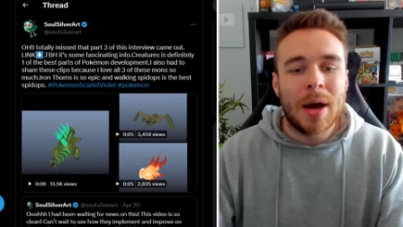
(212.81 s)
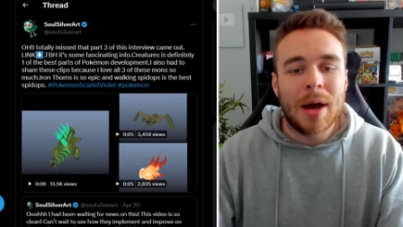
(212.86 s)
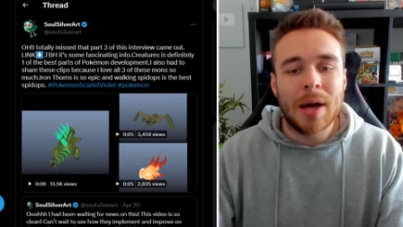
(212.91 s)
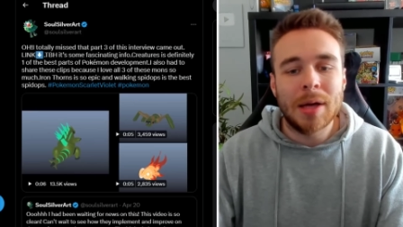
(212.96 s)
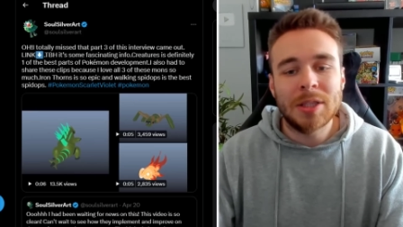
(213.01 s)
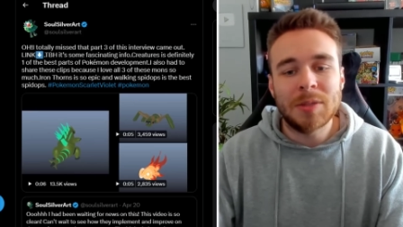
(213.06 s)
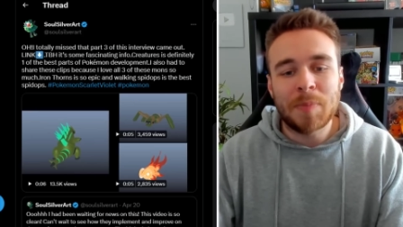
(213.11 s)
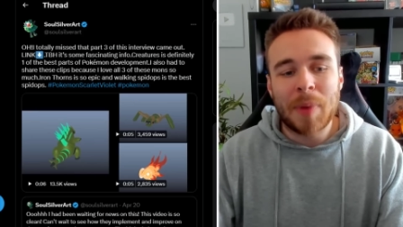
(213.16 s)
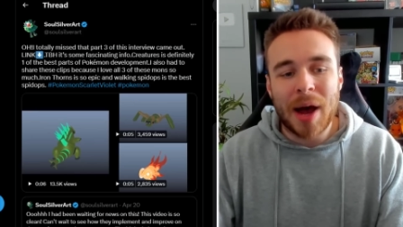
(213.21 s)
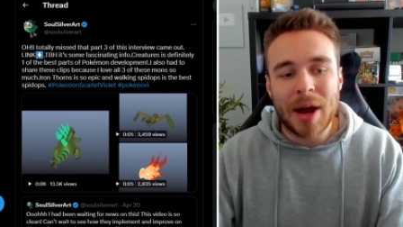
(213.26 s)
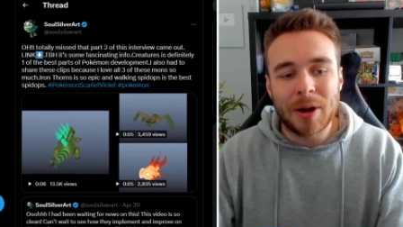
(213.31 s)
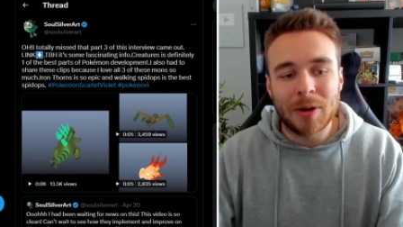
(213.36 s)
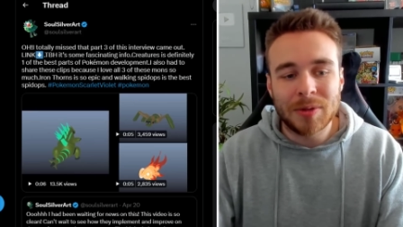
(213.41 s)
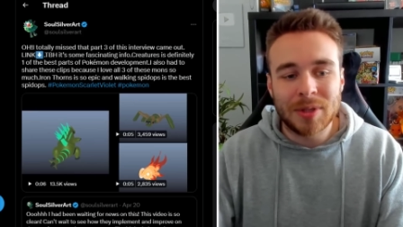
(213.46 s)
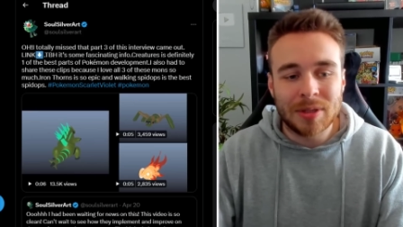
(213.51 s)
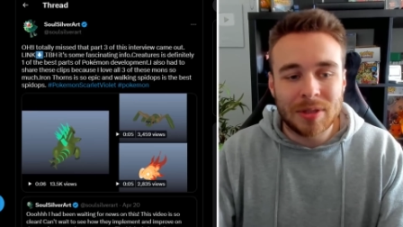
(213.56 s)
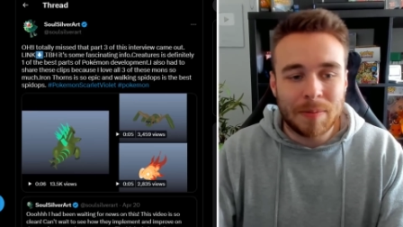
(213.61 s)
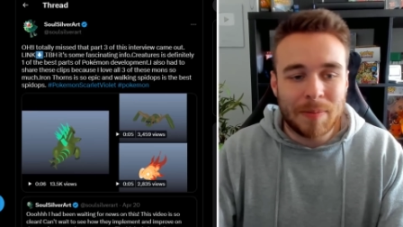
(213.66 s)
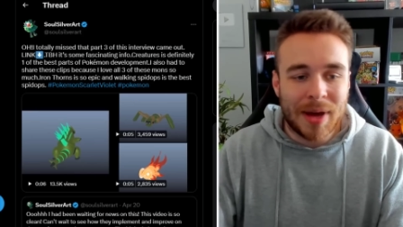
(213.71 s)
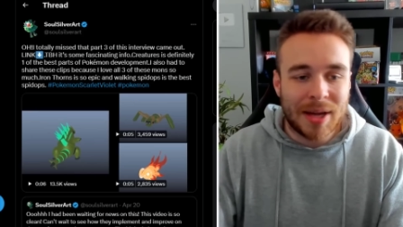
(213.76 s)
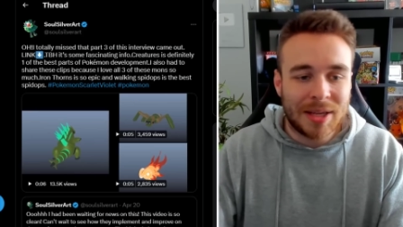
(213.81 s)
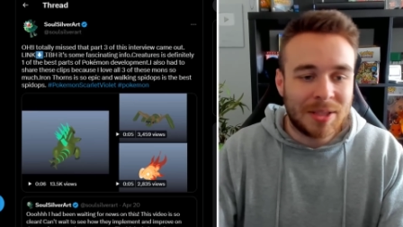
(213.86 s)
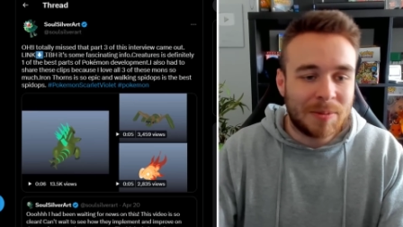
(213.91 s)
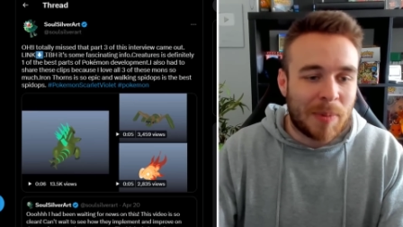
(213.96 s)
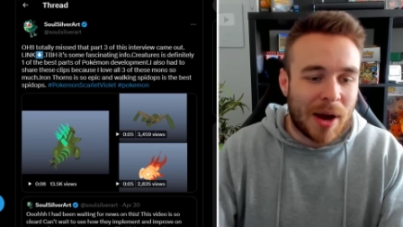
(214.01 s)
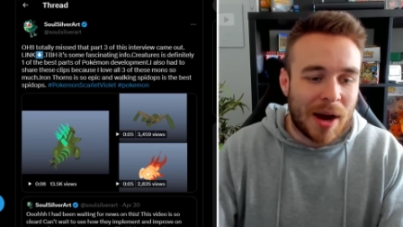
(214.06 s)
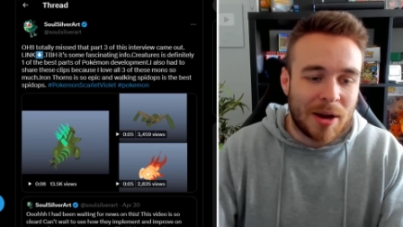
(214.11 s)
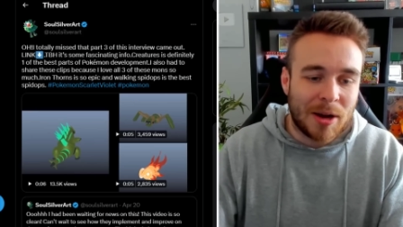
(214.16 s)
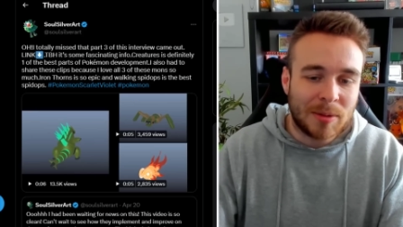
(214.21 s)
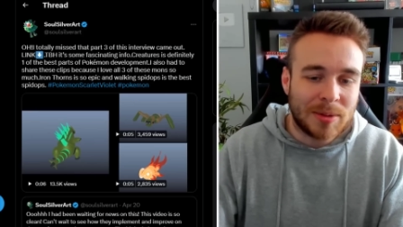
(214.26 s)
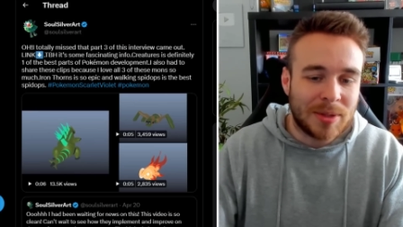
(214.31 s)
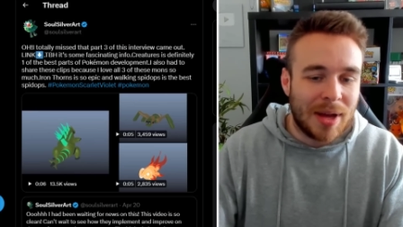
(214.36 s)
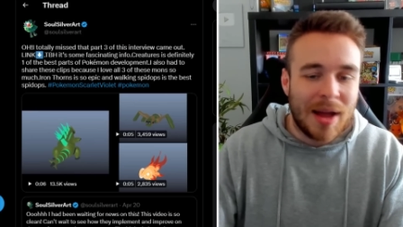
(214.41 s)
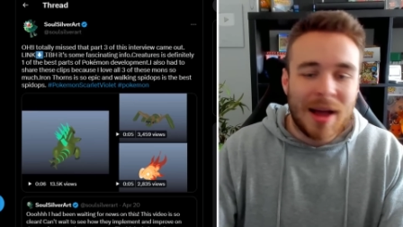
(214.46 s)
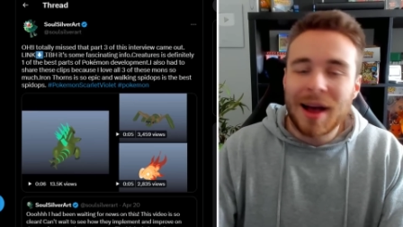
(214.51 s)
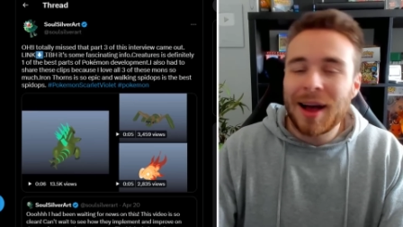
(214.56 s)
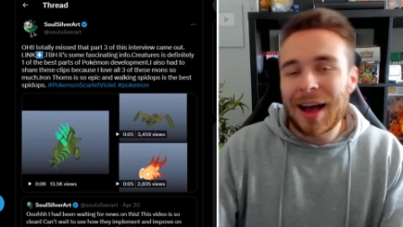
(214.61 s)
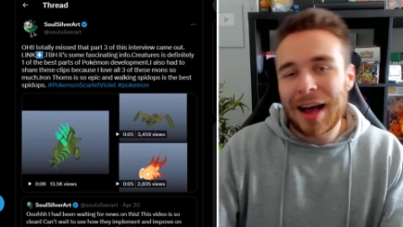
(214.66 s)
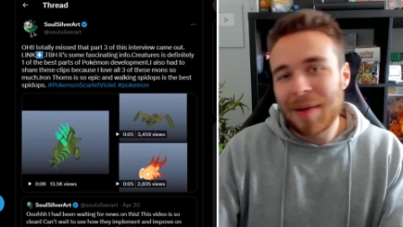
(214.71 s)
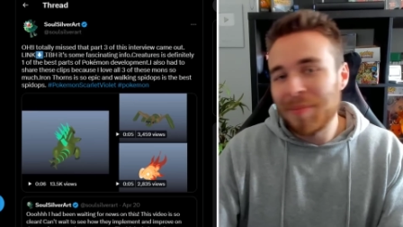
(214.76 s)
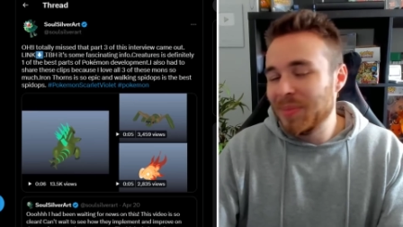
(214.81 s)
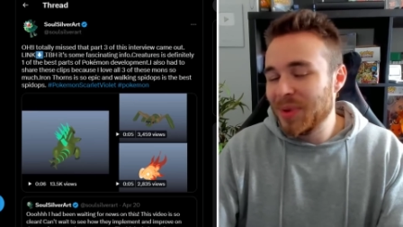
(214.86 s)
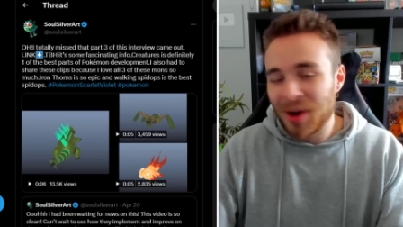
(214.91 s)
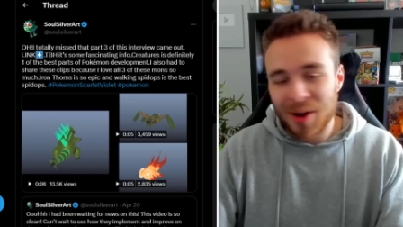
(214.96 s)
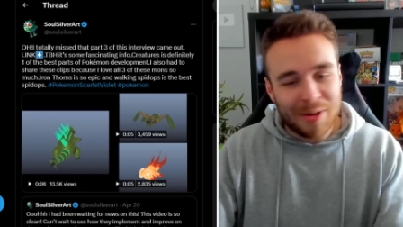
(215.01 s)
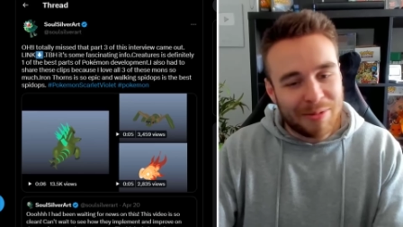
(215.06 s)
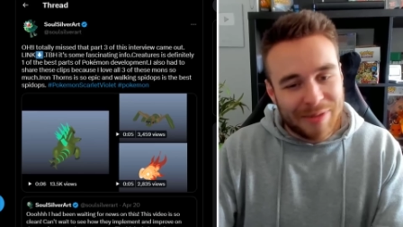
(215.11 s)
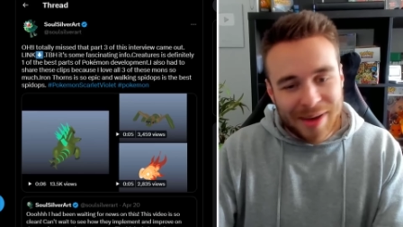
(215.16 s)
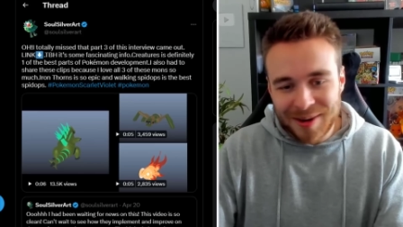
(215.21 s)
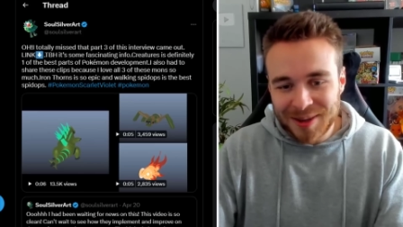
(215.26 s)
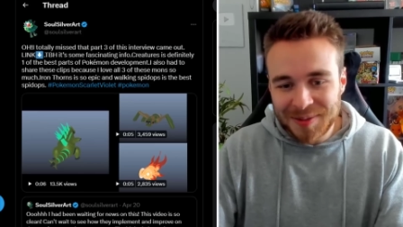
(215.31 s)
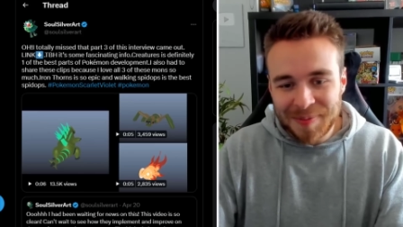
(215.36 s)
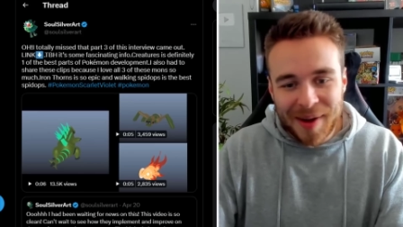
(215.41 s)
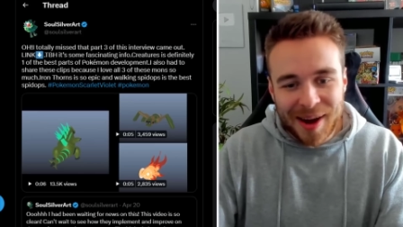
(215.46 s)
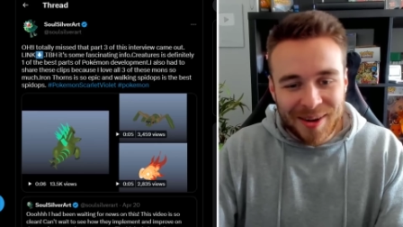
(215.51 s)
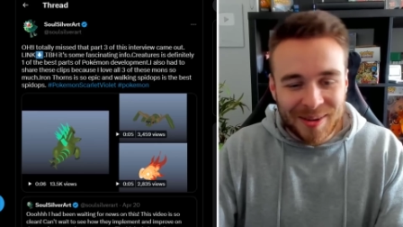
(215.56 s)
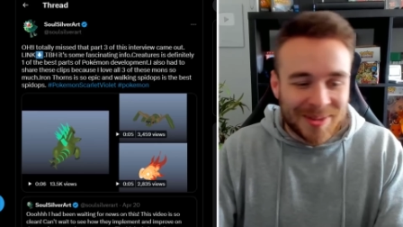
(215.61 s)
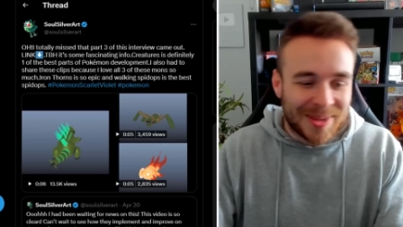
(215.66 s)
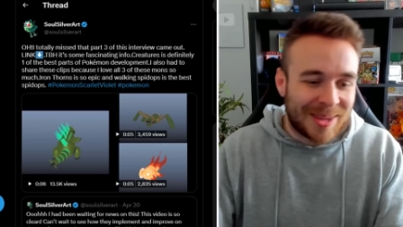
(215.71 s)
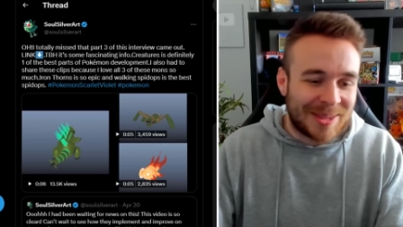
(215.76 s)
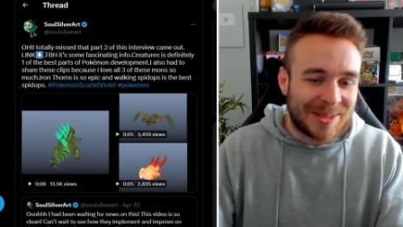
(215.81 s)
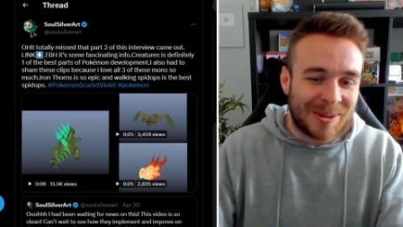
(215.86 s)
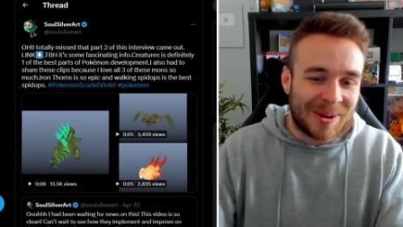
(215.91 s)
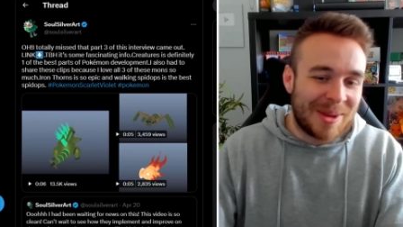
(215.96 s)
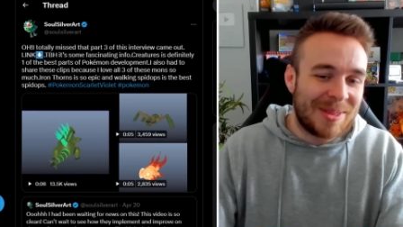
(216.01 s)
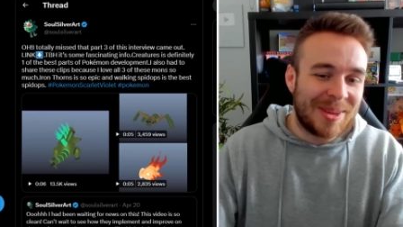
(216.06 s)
Spidops is the best Spidops." I'm not a fan of Spidops at all.